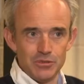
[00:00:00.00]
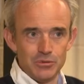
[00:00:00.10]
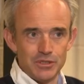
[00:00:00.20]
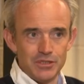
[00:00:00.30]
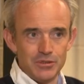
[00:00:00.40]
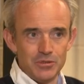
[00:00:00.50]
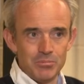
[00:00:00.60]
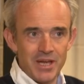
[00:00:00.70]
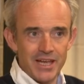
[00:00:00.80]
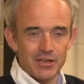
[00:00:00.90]
you, you. You
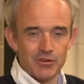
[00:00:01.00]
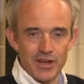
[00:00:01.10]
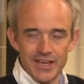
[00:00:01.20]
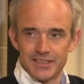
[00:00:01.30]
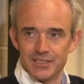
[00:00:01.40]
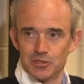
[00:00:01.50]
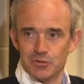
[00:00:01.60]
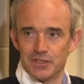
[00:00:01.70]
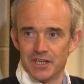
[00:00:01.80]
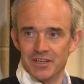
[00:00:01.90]
make greatness
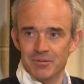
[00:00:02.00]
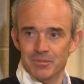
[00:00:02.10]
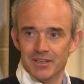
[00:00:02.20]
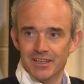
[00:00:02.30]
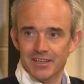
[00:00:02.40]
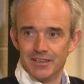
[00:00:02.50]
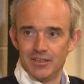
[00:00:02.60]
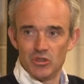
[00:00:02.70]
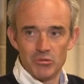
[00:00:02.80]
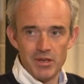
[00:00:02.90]
over time.
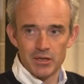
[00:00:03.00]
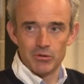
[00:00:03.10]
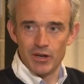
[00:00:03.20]
Mm. You don't make them